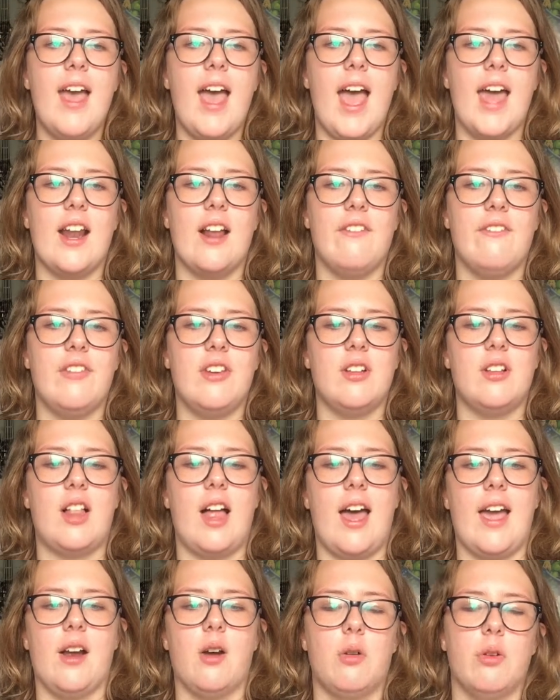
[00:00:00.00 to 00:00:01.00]
And I feel
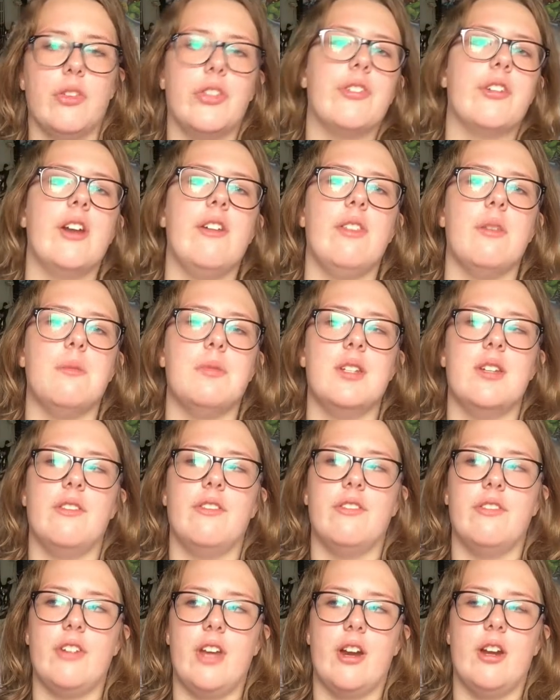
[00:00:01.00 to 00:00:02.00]
like all three of them did a
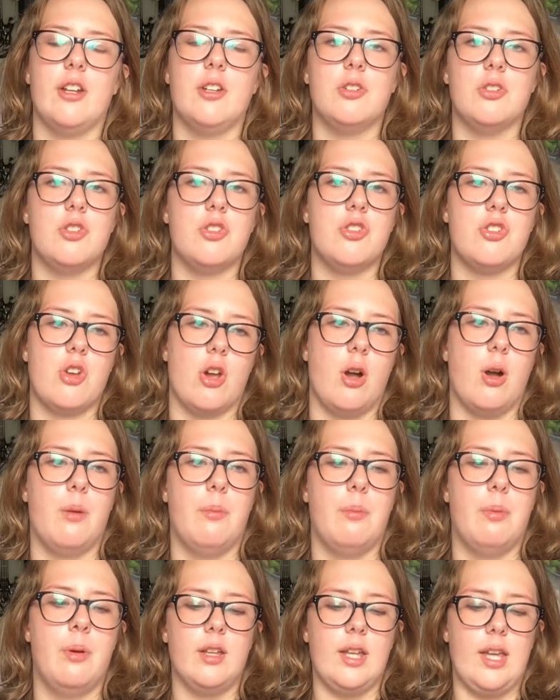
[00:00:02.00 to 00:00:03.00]
very good
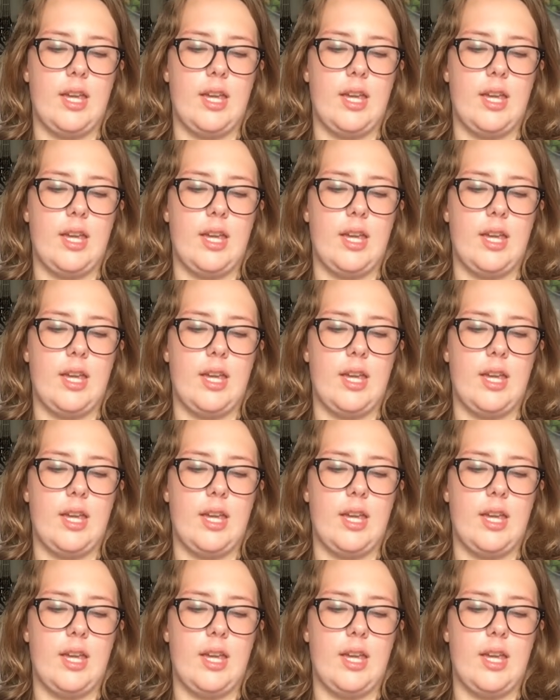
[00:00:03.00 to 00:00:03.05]
job